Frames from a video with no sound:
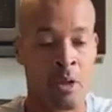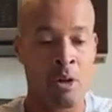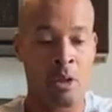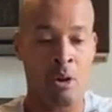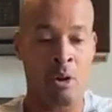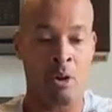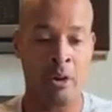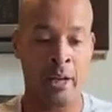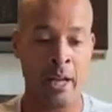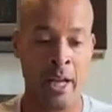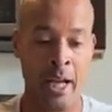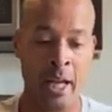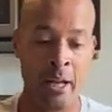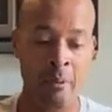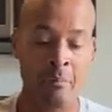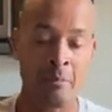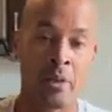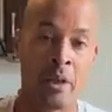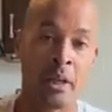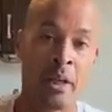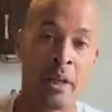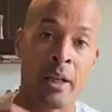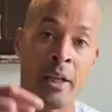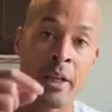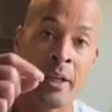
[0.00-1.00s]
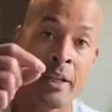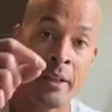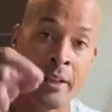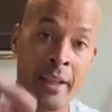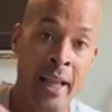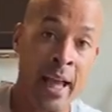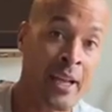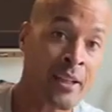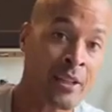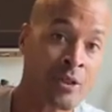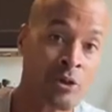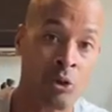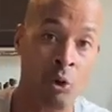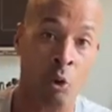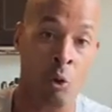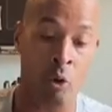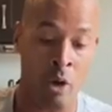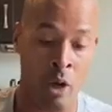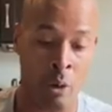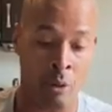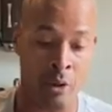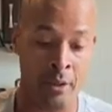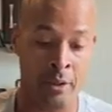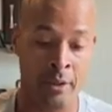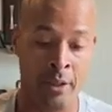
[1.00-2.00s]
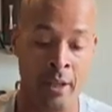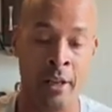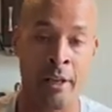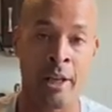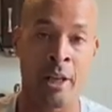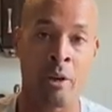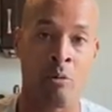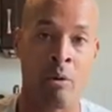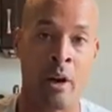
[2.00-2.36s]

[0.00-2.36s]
Okay? Next story I'm going to tell you